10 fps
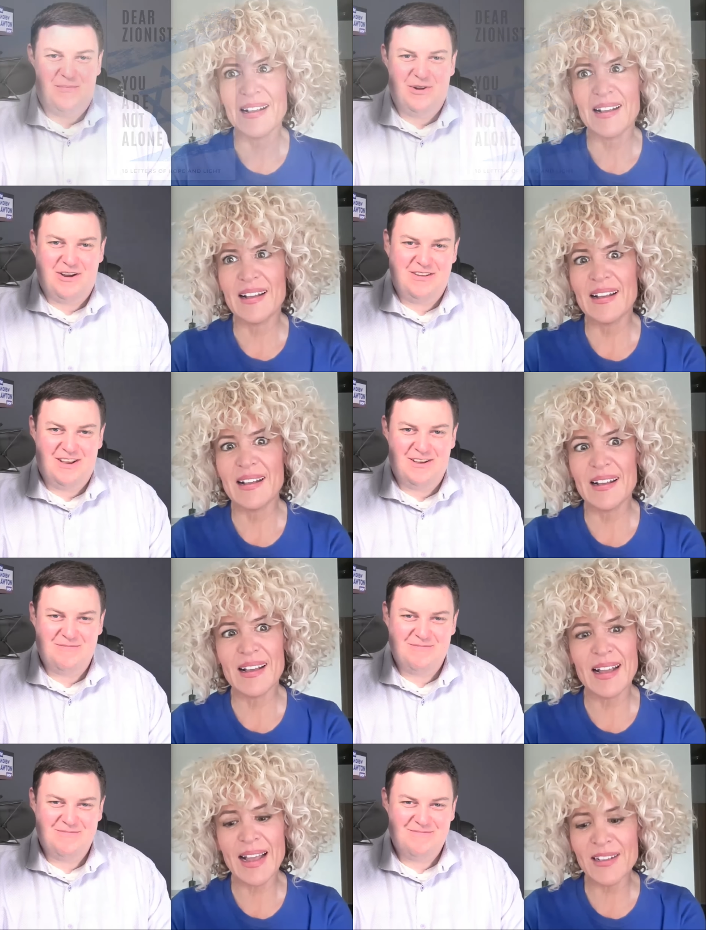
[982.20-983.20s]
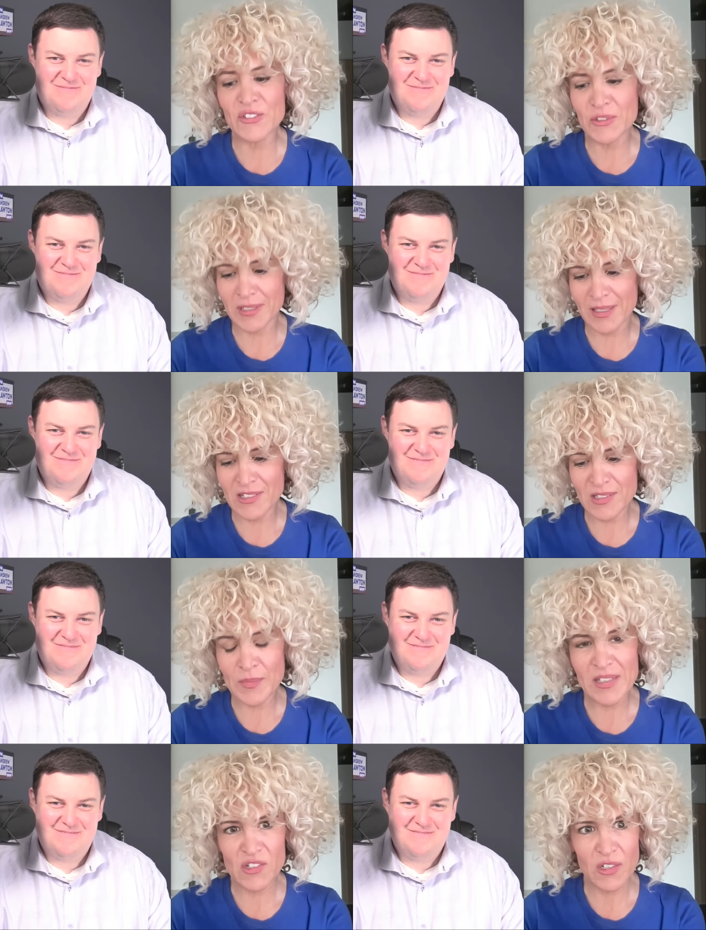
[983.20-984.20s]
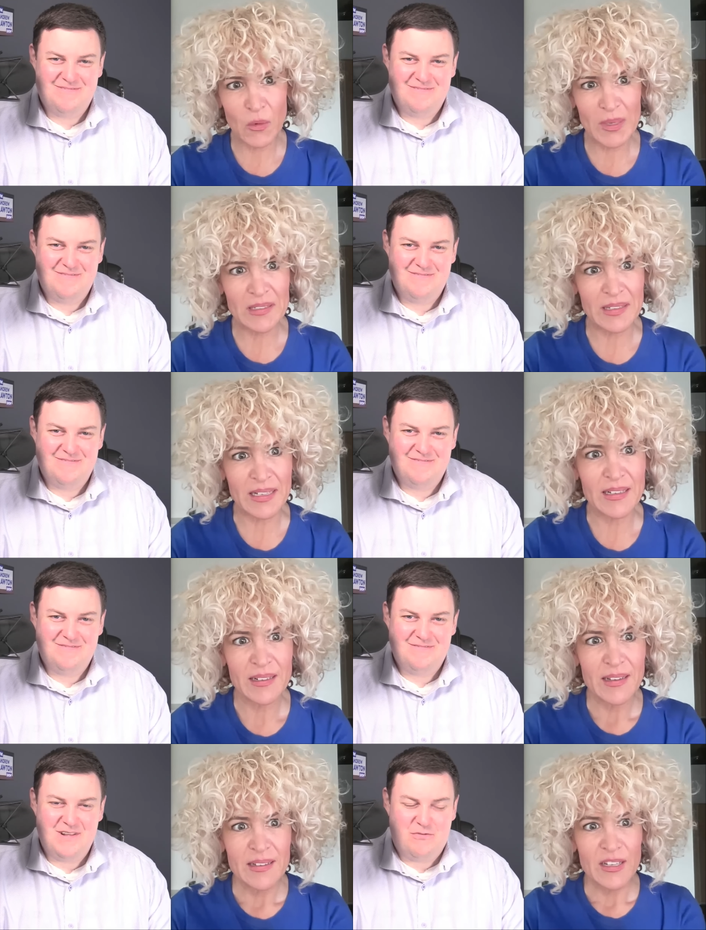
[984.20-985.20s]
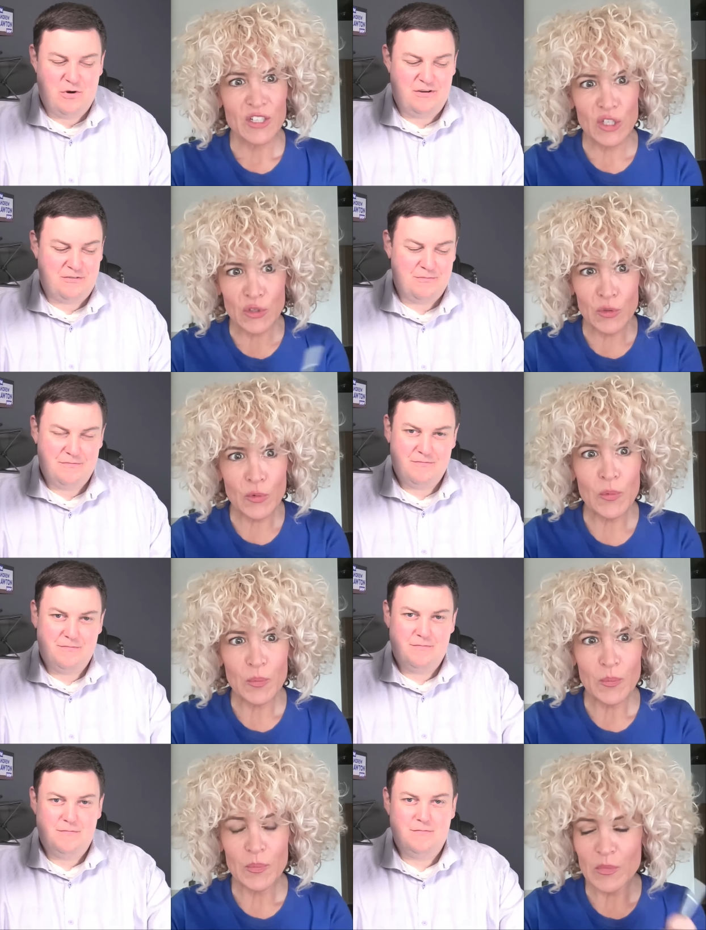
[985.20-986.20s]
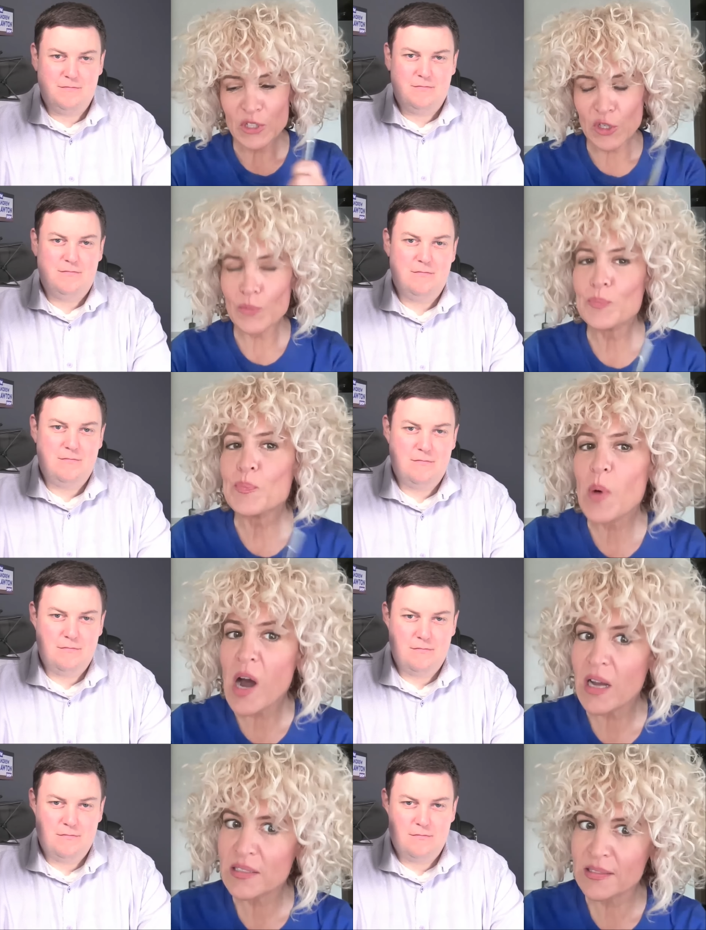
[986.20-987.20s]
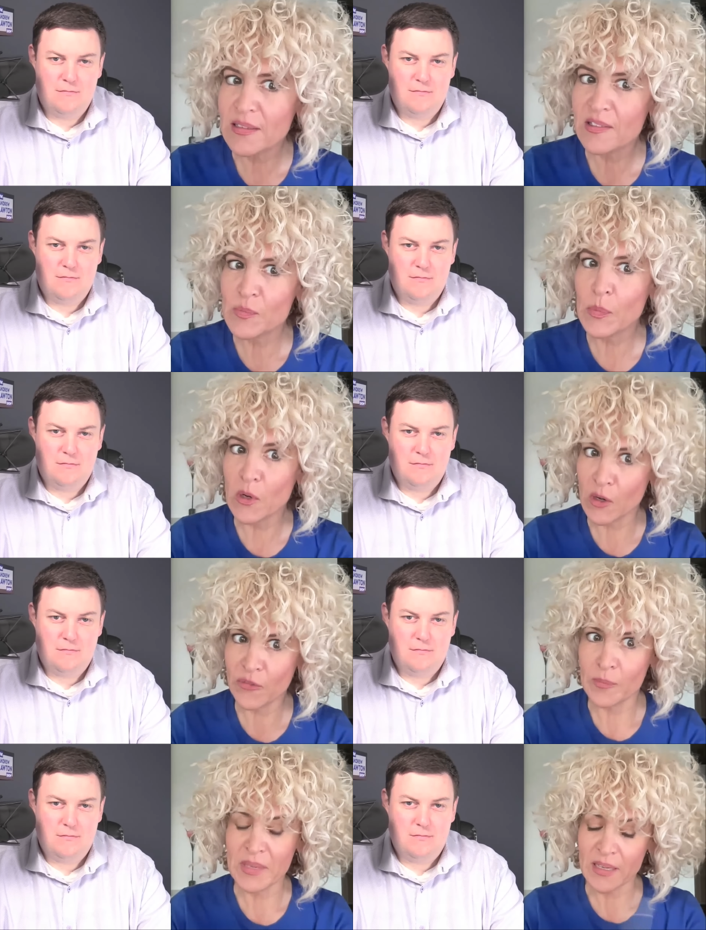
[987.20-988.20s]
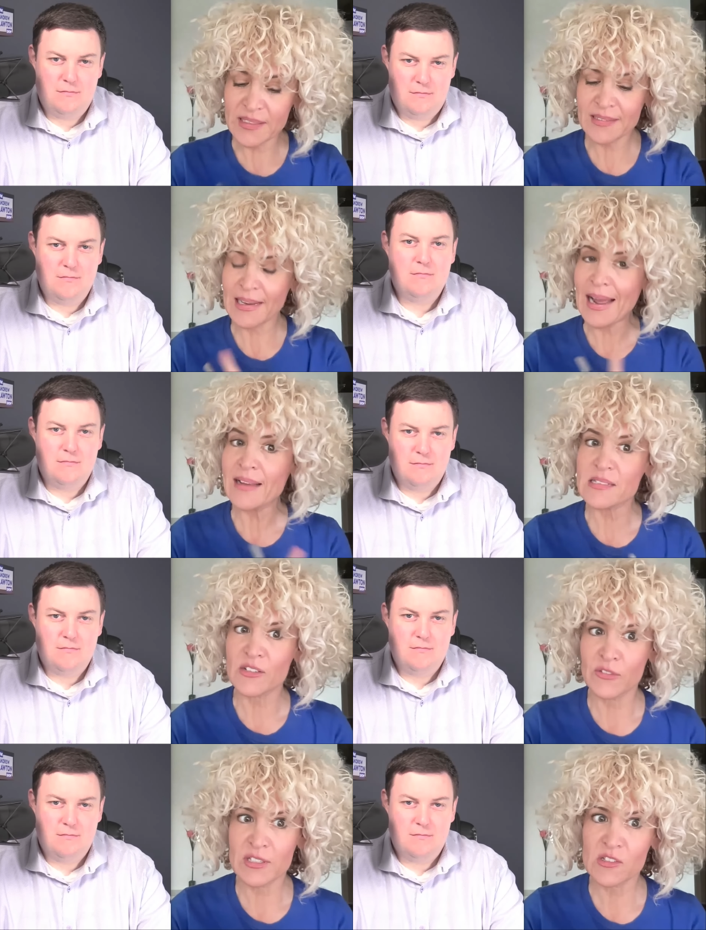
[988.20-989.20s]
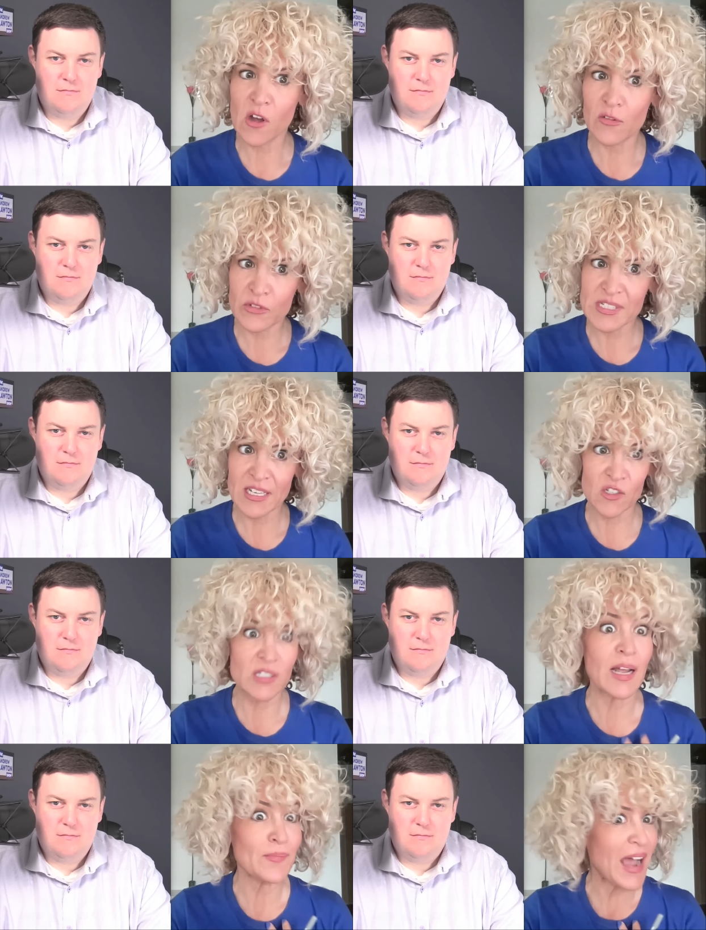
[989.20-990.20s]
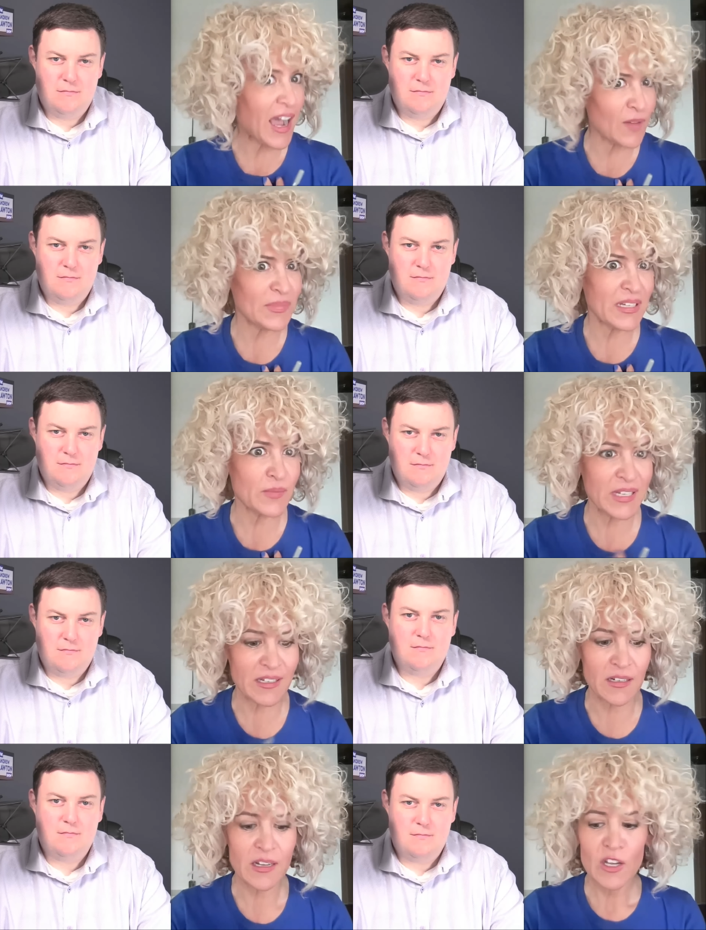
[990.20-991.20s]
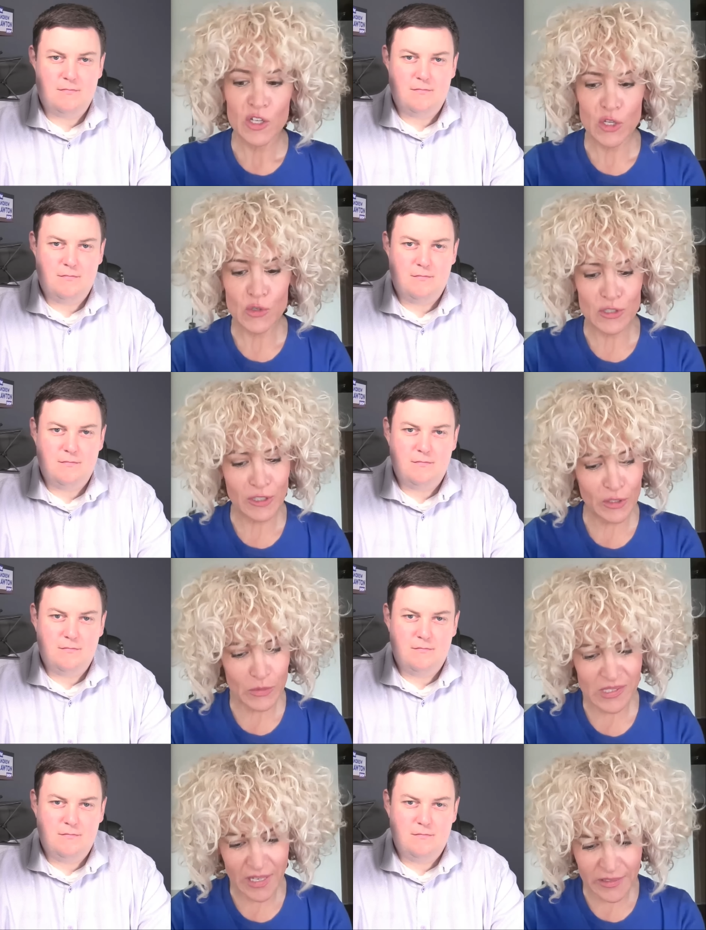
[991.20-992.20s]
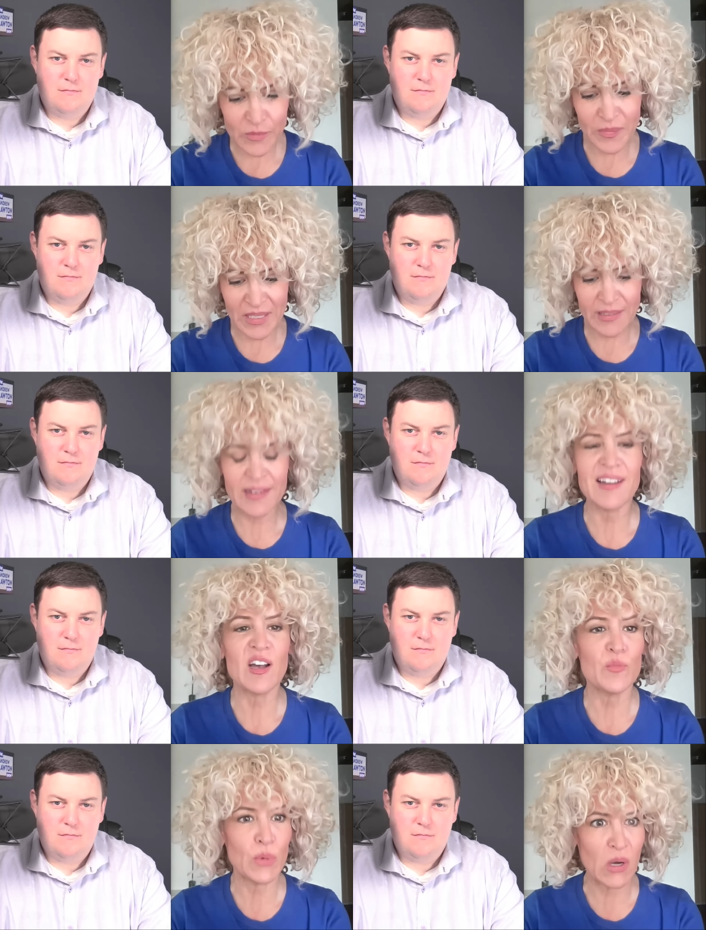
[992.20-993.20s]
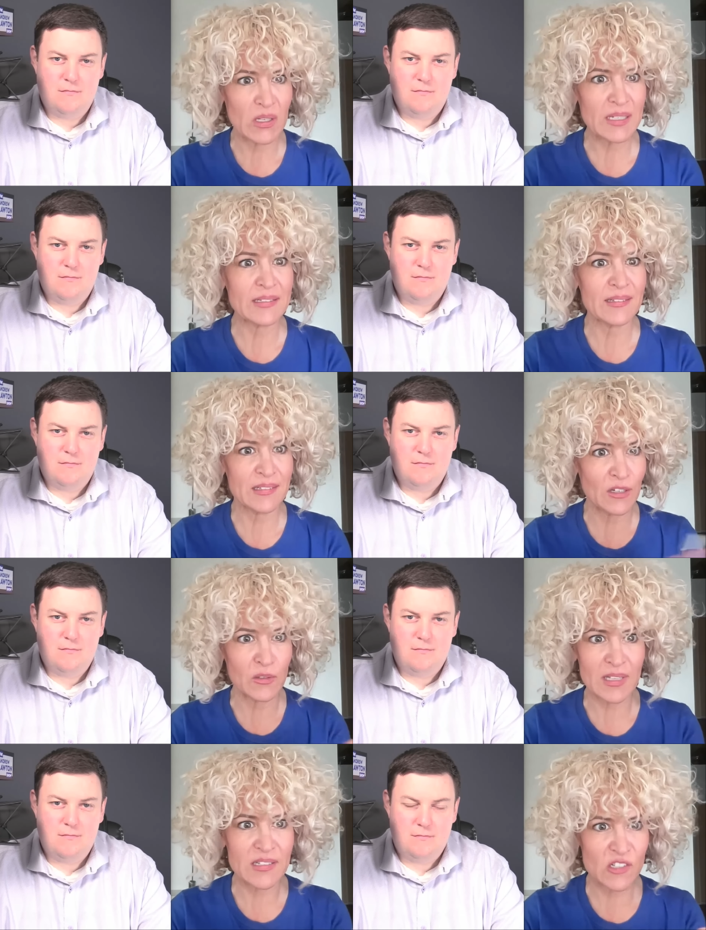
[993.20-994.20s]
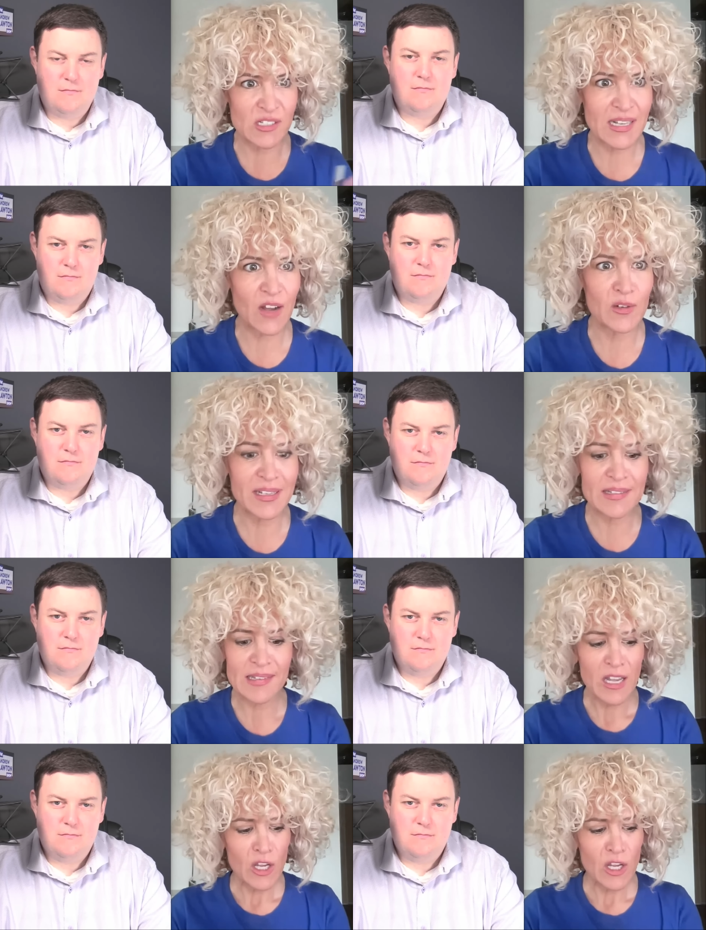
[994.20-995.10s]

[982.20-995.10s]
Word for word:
Speaker 1: coming on today.
Speaker 2: Andrew, can I just mention quickly? Of course. You, you bought this book from me. I didn't ask for this conversation. I'm happy I'm here. Usually you send media a book and, you know, that's just how it is.